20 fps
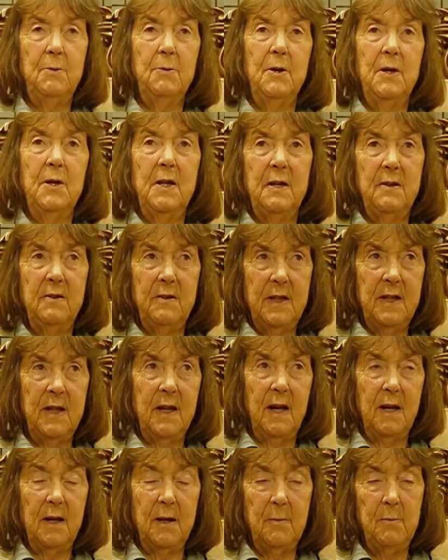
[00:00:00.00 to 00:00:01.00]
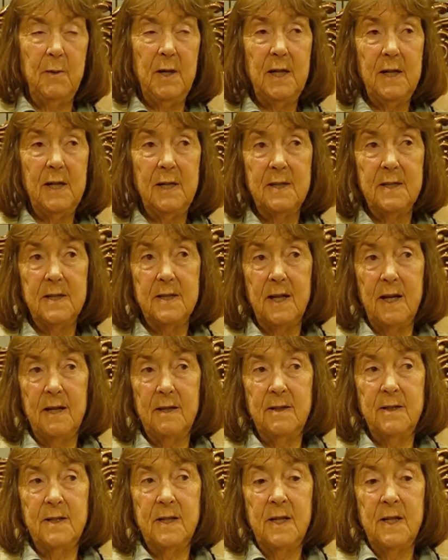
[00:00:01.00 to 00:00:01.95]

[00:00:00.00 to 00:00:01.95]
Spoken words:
one I can make, is that